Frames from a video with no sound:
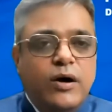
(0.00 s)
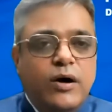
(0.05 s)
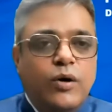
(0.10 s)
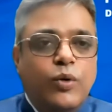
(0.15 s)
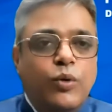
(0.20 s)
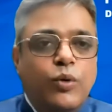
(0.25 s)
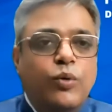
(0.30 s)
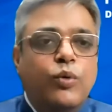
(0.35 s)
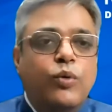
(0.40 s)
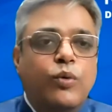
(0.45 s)

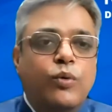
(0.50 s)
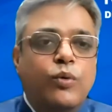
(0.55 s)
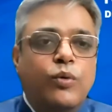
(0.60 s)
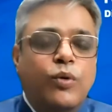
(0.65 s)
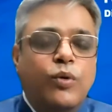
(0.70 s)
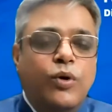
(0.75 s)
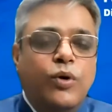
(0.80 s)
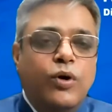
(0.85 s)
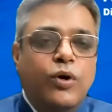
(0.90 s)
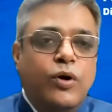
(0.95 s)
who
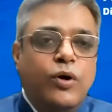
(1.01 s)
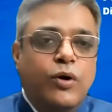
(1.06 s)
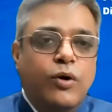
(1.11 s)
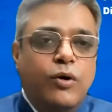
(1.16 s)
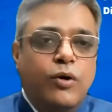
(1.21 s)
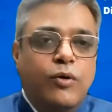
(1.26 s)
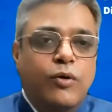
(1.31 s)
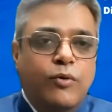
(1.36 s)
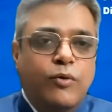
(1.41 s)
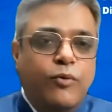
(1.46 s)

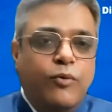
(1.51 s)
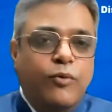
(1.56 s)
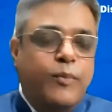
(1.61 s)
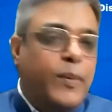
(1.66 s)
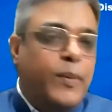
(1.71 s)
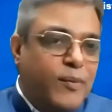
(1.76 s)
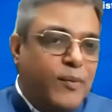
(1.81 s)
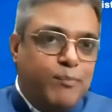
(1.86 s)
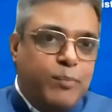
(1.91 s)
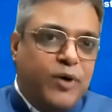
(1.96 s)

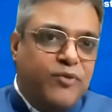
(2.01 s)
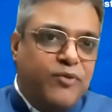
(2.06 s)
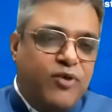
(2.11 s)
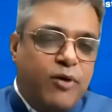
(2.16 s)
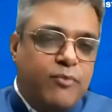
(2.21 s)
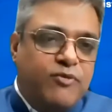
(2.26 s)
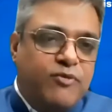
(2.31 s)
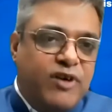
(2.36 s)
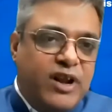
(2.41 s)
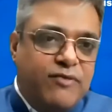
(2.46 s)

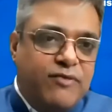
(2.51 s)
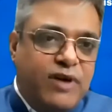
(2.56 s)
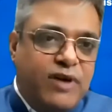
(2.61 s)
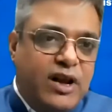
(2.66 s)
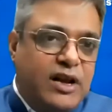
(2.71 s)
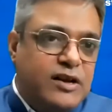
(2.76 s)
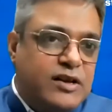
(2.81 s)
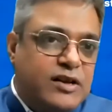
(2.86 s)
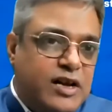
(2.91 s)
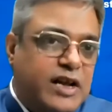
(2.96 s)
performed very well
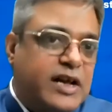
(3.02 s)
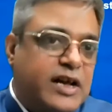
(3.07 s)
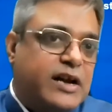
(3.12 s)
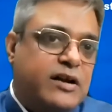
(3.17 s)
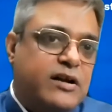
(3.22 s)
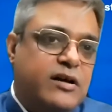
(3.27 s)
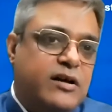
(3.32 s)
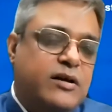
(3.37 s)
in cricket.